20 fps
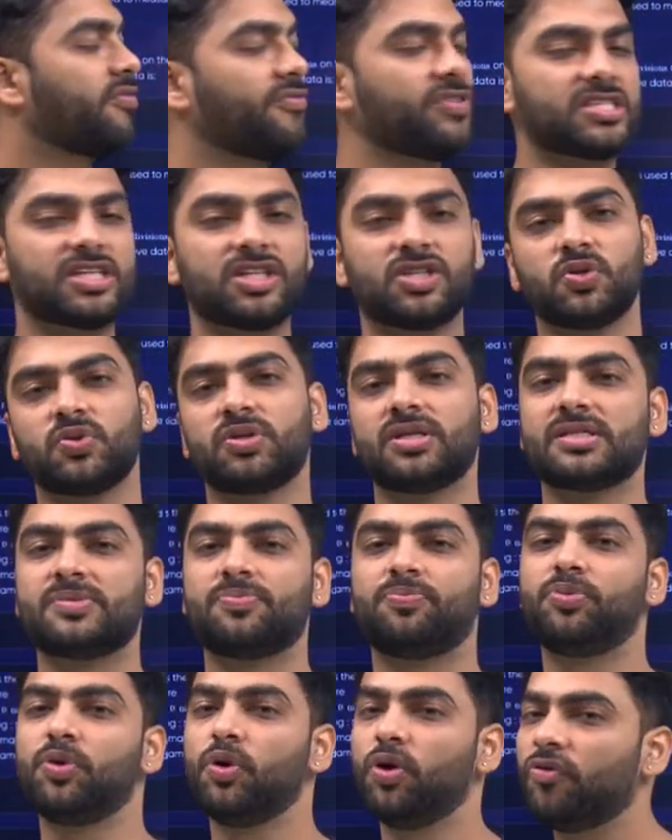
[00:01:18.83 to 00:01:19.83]
a visit to this
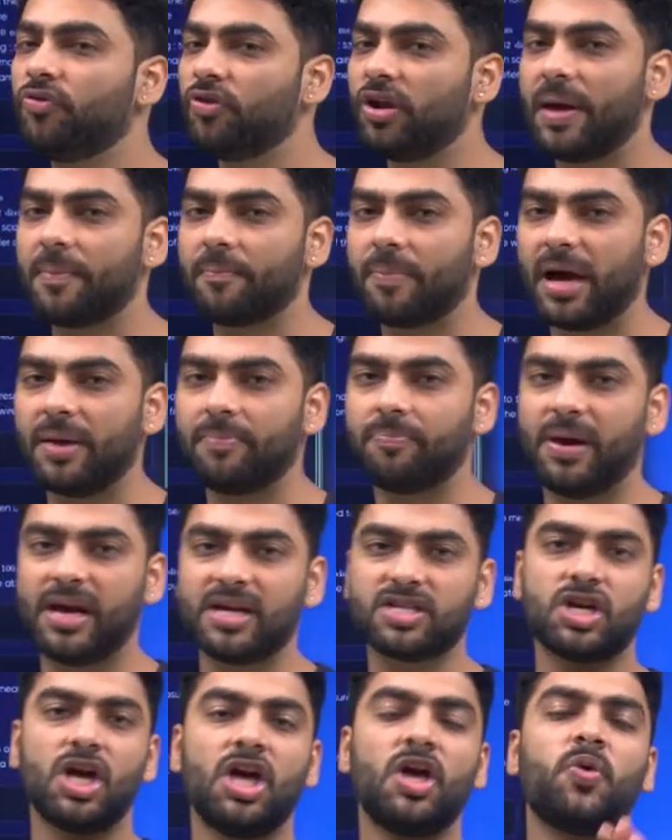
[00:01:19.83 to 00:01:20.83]
beautiful Embibe
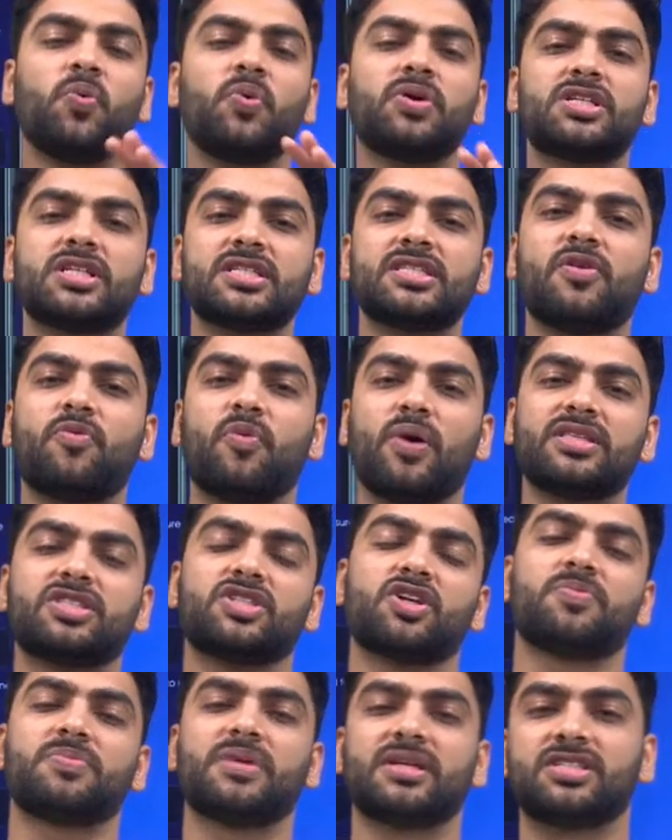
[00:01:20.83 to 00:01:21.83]
page, which is the
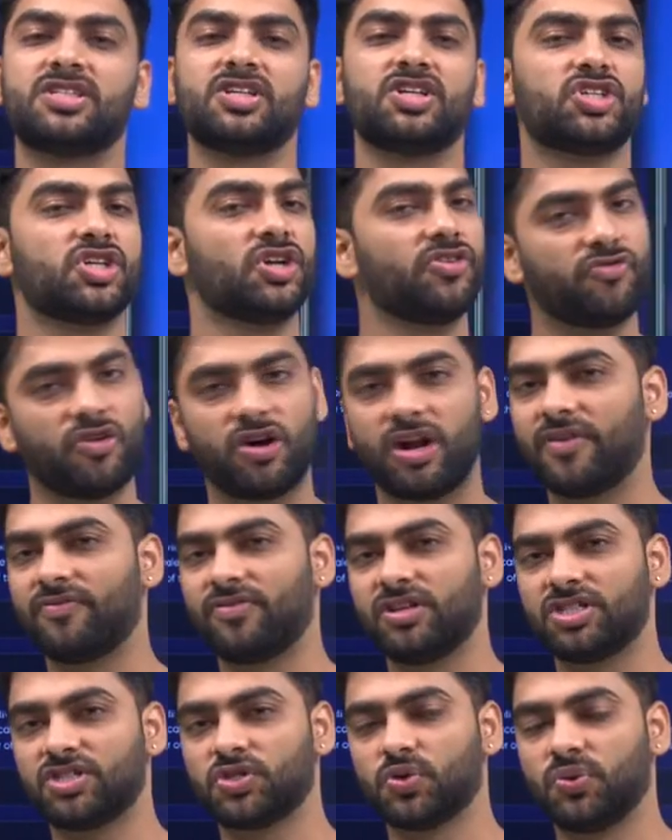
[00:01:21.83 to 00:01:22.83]
one-stop destination for
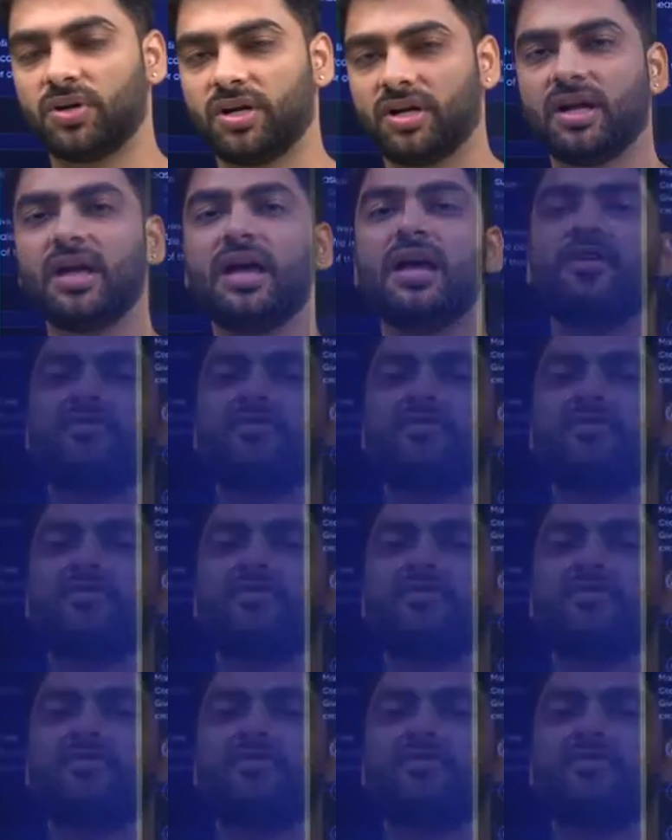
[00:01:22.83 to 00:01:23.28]
every student.